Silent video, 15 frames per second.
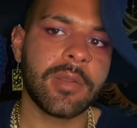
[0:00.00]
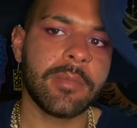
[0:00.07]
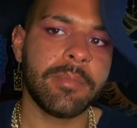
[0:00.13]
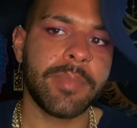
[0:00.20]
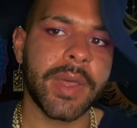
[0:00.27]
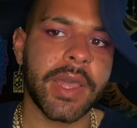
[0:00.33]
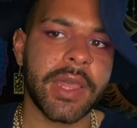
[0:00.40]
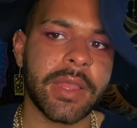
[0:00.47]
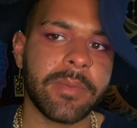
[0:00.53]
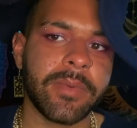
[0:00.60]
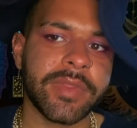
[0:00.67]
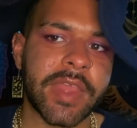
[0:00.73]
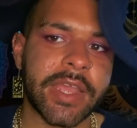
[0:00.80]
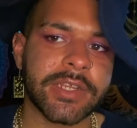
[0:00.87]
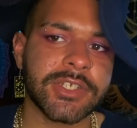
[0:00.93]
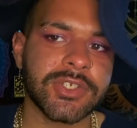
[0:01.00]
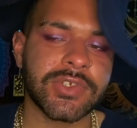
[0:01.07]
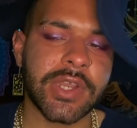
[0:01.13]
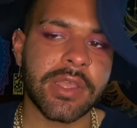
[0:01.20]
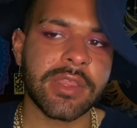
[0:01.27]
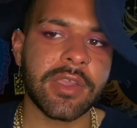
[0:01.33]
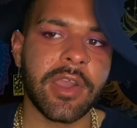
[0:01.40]
But with that
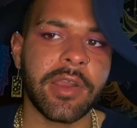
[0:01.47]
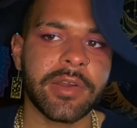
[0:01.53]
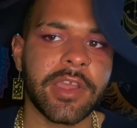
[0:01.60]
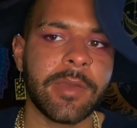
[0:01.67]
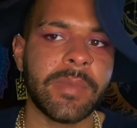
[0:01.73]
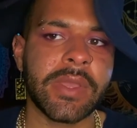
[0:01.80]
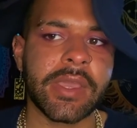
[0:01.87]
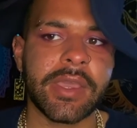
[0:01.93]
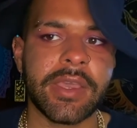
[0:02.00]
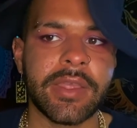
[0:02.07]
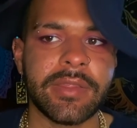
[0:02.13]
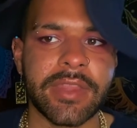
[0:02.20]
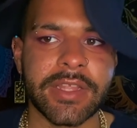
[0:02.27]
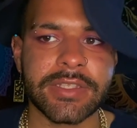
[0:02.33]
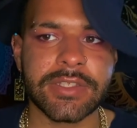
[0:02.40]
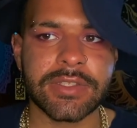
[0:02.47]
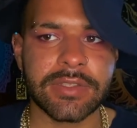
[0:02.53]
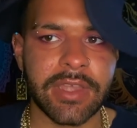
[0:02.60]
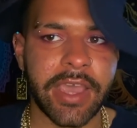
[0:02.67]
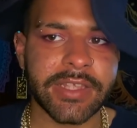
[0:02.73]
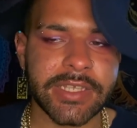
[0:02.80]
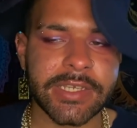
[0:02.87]
Strength card coming in, that's,
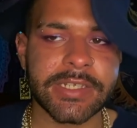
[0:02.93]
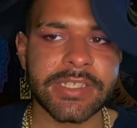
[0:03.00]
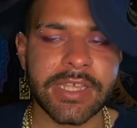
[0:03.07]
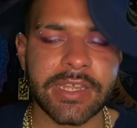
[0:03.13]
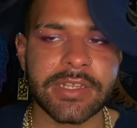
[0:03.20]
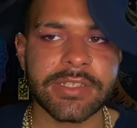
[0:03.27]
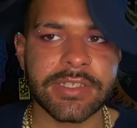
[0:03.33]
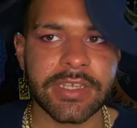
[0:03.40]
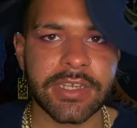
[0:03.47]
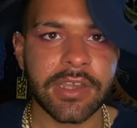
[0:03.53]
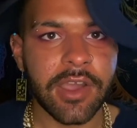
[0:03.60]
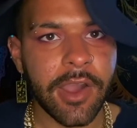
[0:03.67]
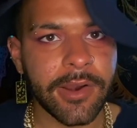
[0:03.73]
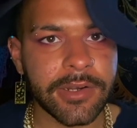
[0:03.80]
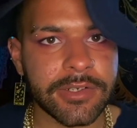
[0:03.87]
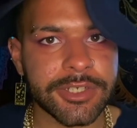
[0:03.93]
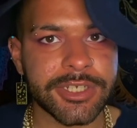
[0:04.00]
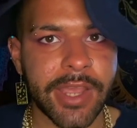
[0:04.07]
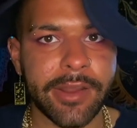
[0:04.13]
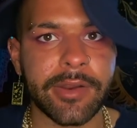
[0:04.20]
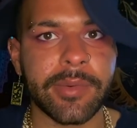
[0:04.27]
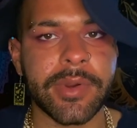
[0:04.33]
as I said, it's like a card of
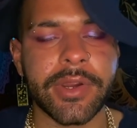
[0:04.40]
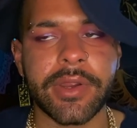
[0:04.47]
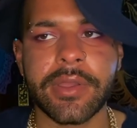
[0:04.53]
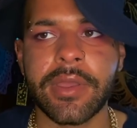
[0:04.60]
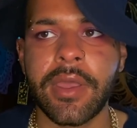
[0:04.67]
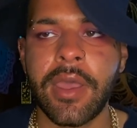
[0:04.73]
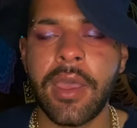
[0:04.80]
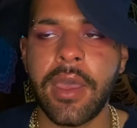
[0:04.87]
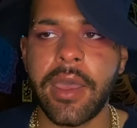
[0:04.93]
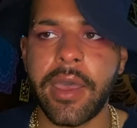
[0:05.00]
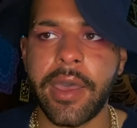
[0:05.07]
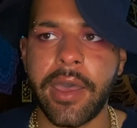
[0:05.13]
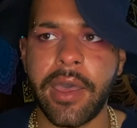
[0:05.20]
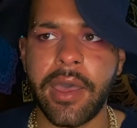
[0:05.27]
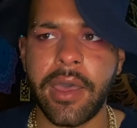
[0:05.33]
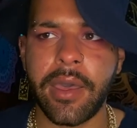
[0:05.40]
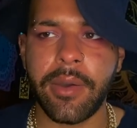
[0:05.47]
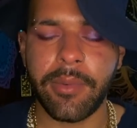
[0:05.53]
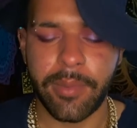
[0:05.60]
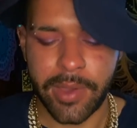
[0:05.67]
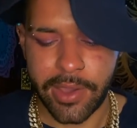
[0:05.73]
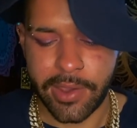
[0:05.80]
shadow work,
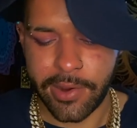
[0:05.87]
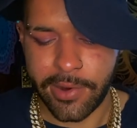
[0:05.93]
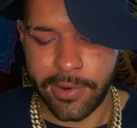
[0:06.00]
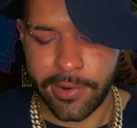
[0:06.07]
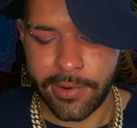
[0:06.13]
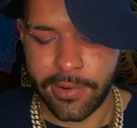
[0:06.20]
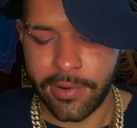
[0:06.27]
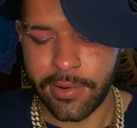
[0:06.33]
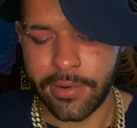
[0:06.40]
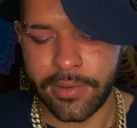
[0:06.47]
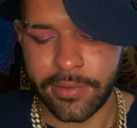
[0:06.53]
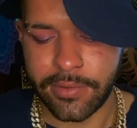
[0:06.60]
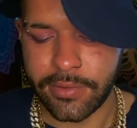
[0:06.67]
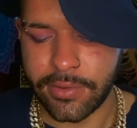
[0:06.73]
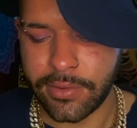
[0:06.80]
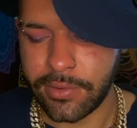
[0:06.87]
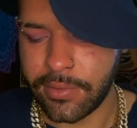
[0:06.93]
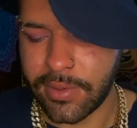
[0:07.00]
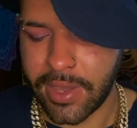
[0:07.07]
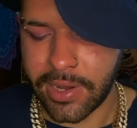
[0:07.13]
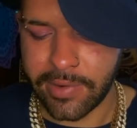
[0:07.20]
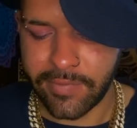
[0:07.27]
where you
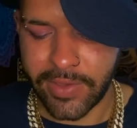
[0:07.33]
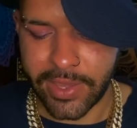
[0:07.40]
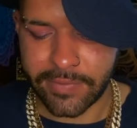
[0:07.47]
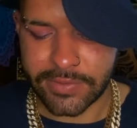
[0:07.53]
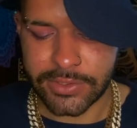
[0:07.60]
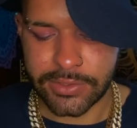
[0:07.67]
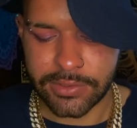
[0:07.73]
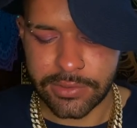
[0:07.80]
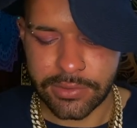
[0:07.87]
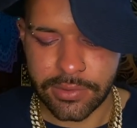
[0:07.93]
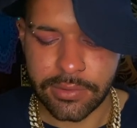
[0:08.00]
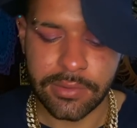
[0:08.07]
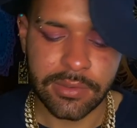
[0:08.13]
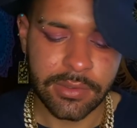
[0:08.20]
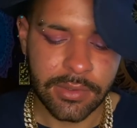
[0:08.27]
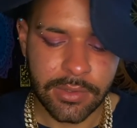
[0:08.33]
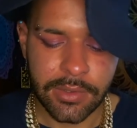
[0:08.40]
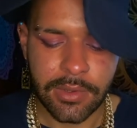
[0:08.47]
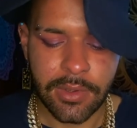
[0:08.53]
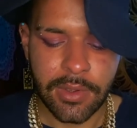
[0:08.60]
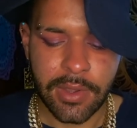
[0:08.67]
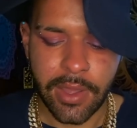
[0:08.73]
kind of have to,
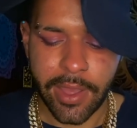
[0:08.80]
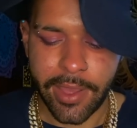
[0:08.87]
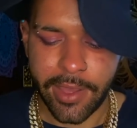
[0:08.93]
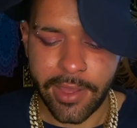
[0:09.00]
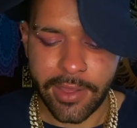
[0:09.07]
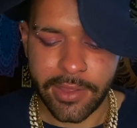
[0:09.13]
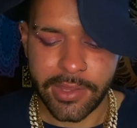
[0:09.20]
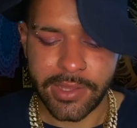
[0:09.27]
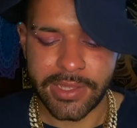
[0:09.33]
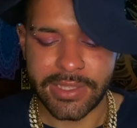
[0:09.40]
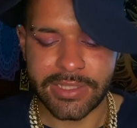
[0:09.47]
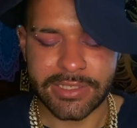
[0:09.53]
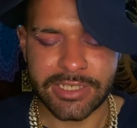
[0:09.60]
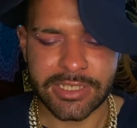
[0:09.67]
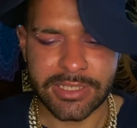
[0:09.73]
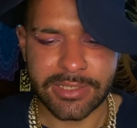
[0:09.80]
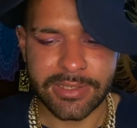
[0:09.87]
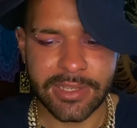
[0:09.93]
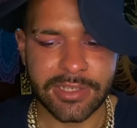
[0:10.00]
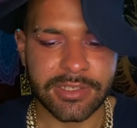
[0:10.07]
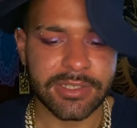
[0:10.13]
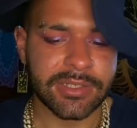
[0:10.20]
it just
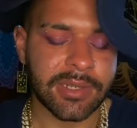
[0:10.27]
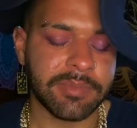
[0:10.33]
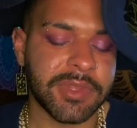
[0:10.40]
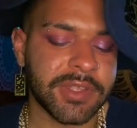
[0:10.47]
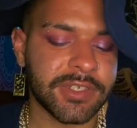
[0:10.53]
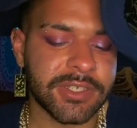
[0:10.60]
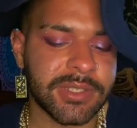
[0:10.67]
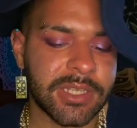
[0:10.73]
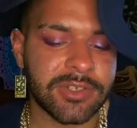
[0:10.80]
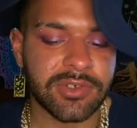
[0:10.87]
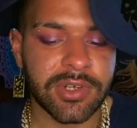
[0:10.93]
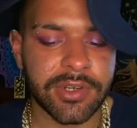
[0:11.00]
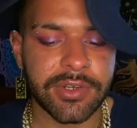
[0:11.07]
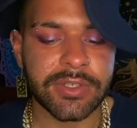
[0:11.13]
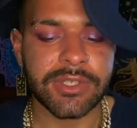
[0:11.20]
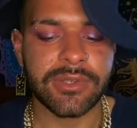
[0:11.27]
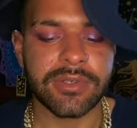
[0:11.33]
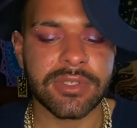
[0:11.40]
like something just like triggers you,